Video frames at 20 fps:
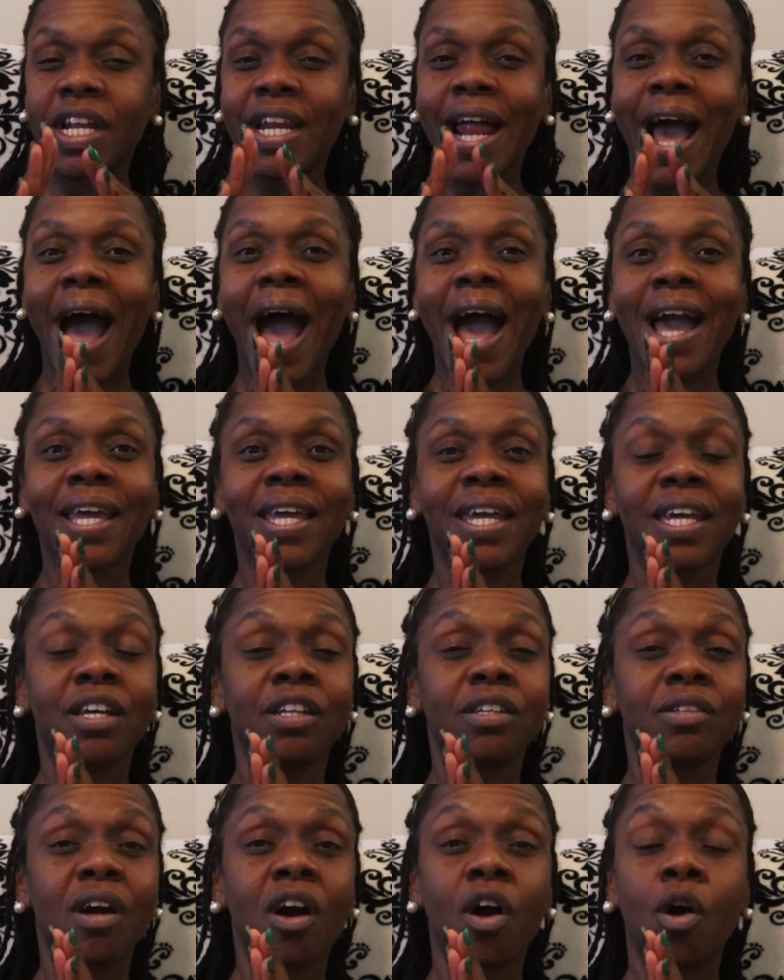And I
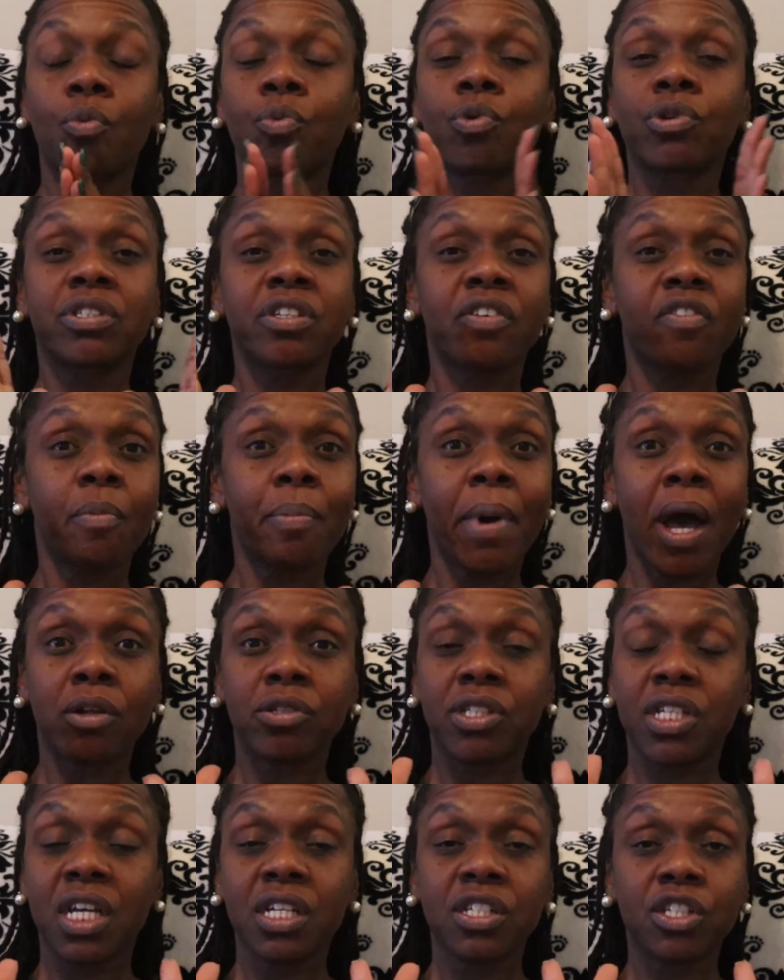get upwards of
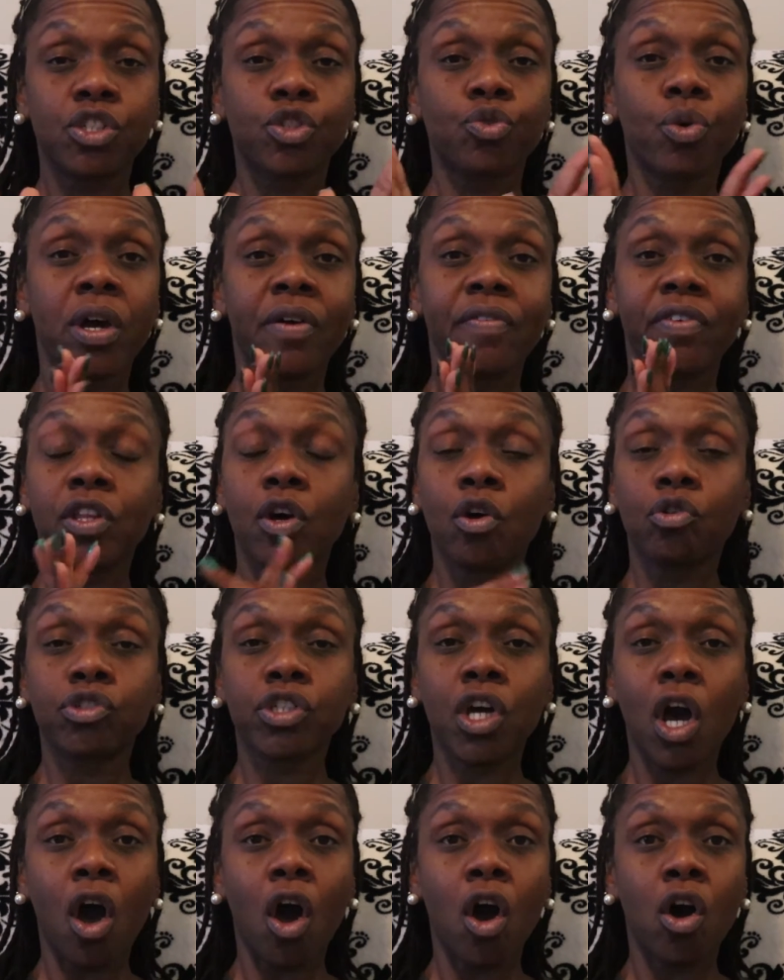about 10 to 12 of
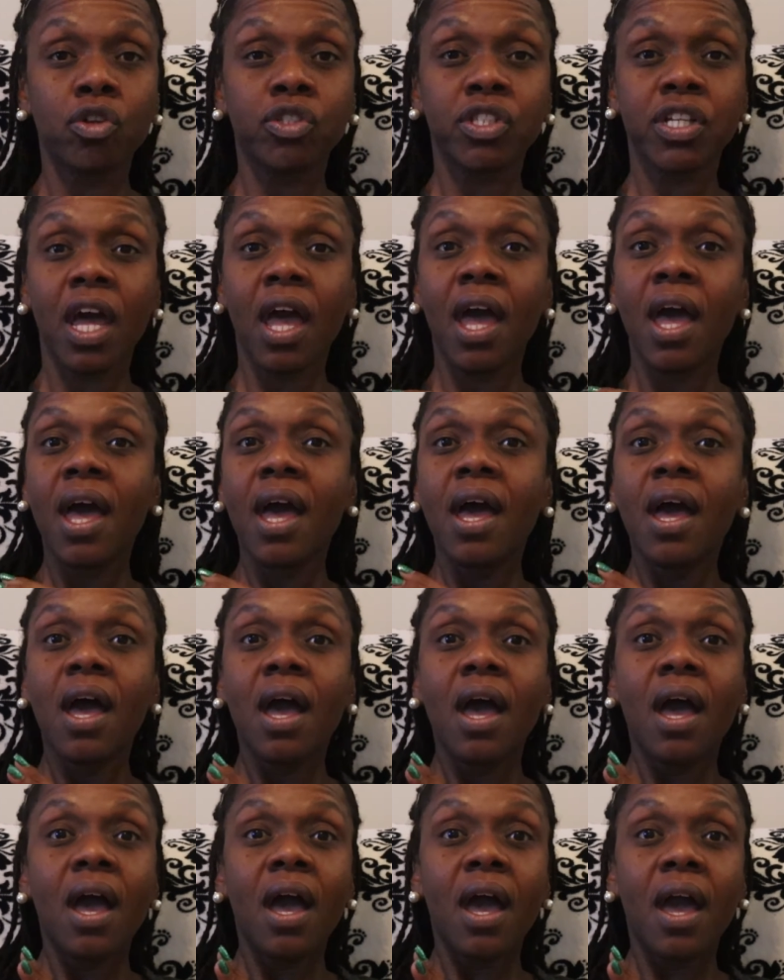those calls
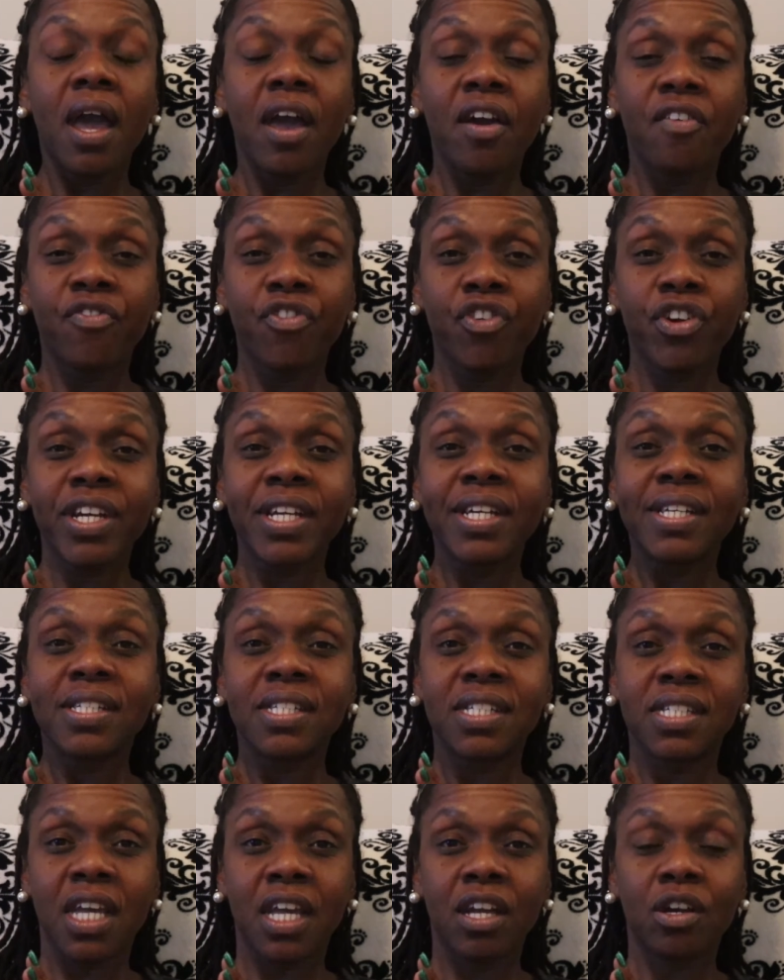every
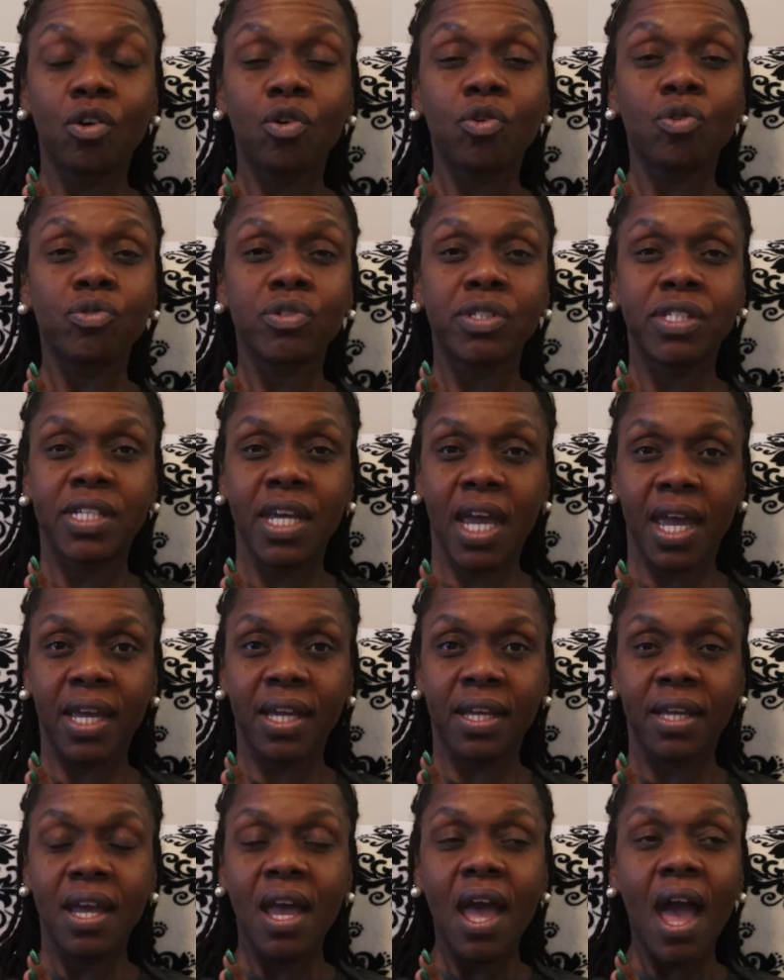single
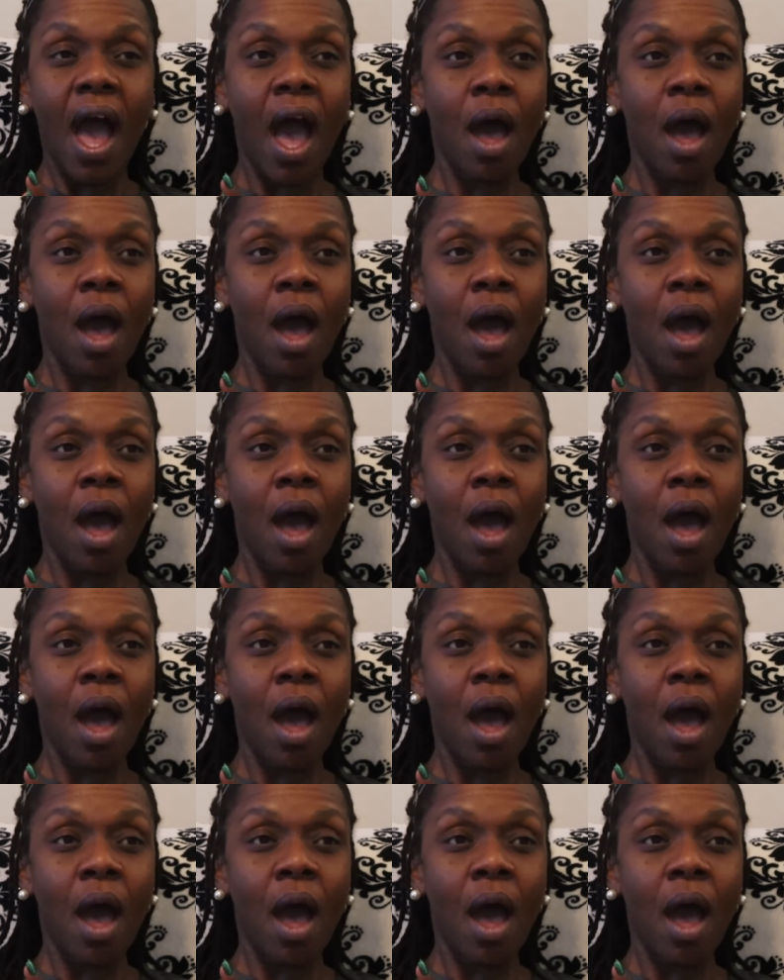day.